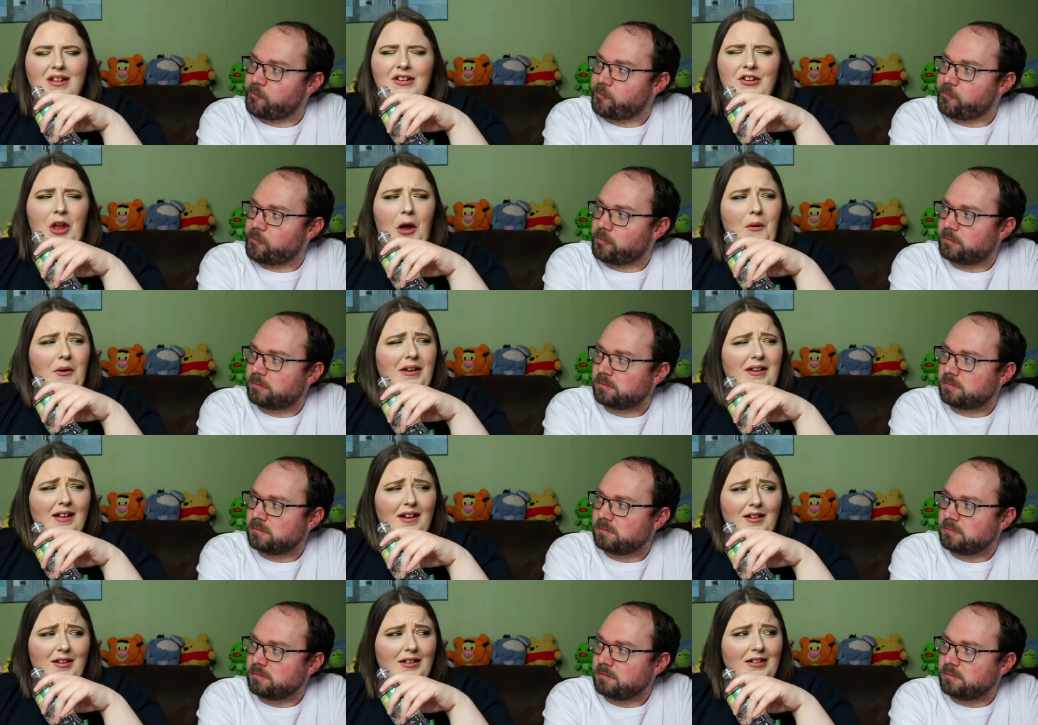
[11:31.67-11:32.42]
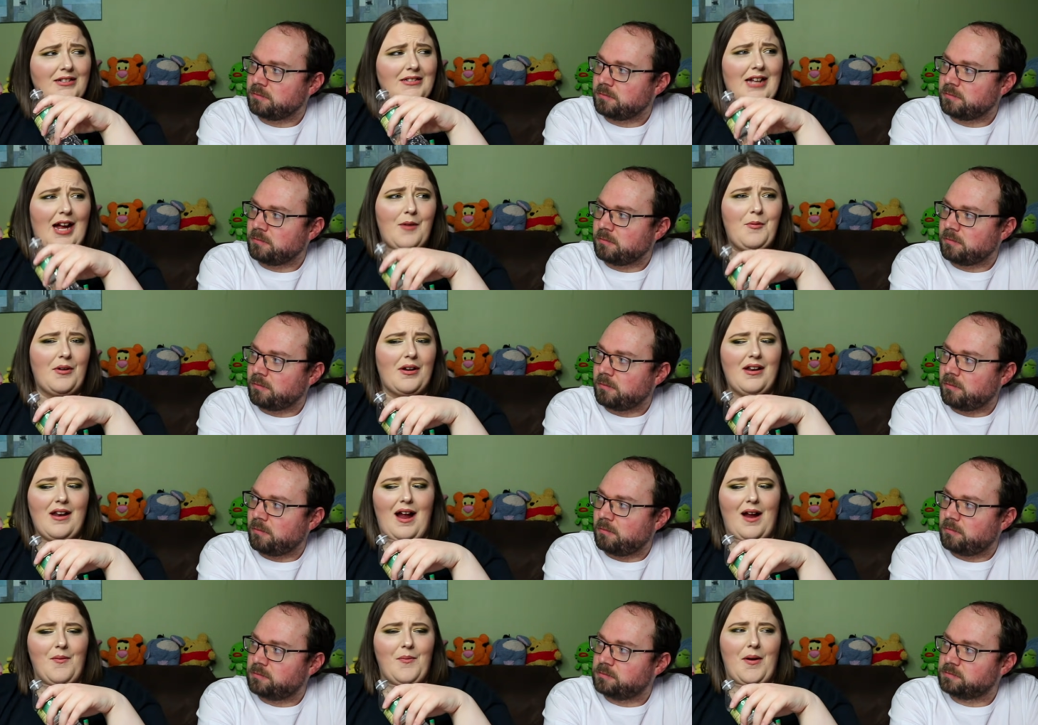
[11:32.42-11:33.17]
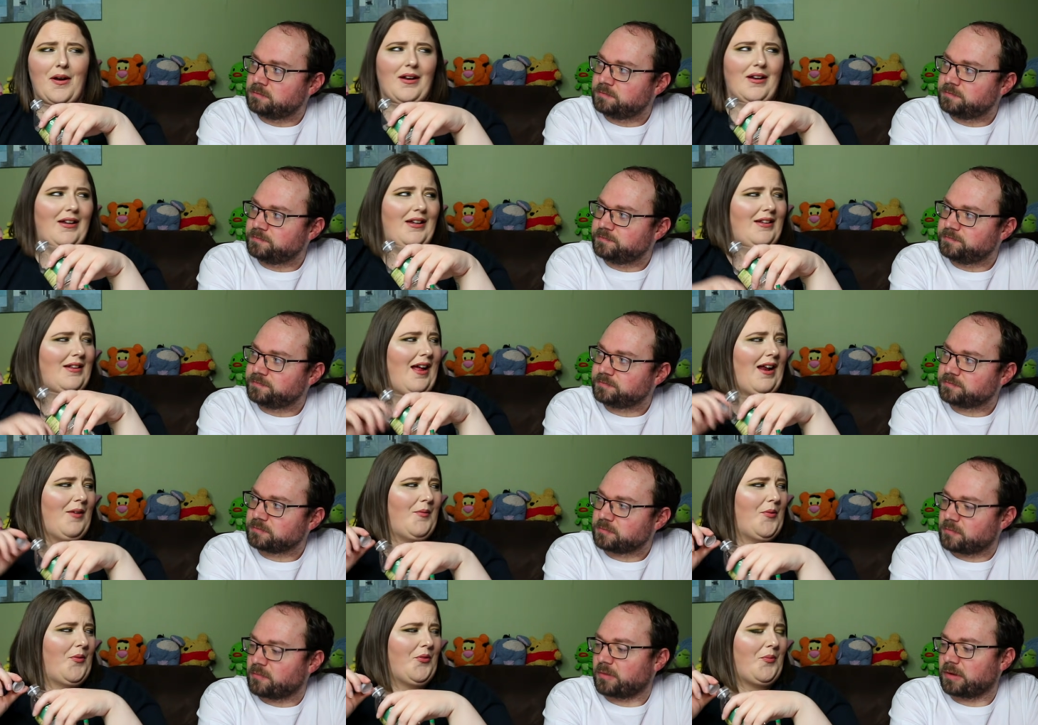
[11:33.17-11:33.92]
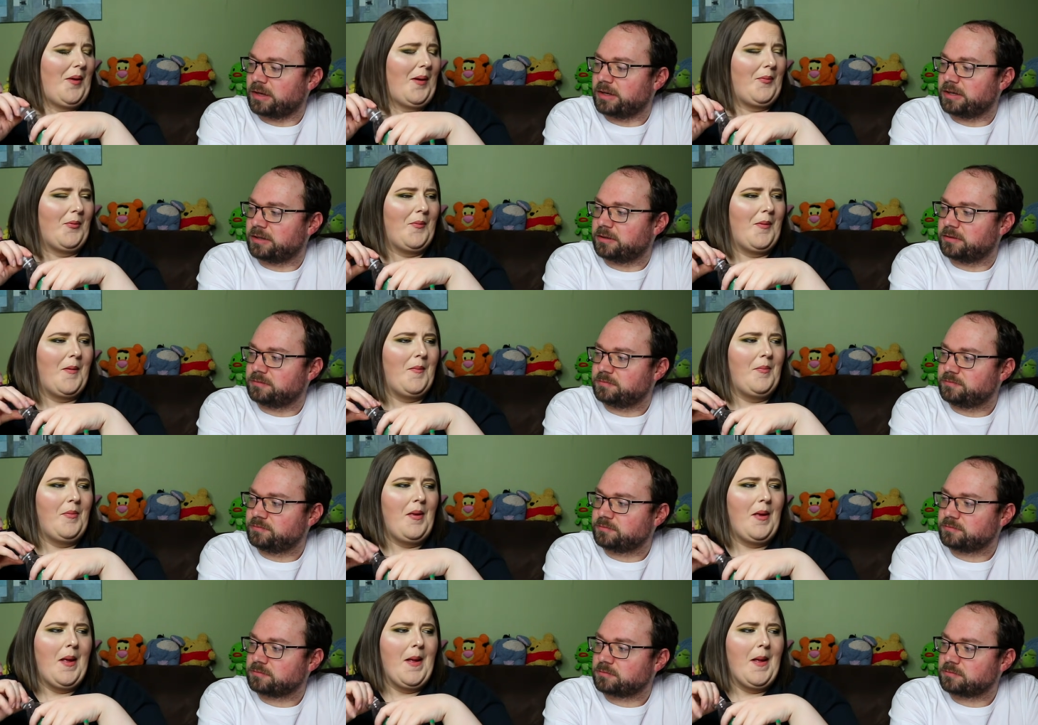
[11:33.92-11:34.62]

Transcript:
Speaker 1: No, it didn't, because I would not fucking eat that if it was I know. peppermint.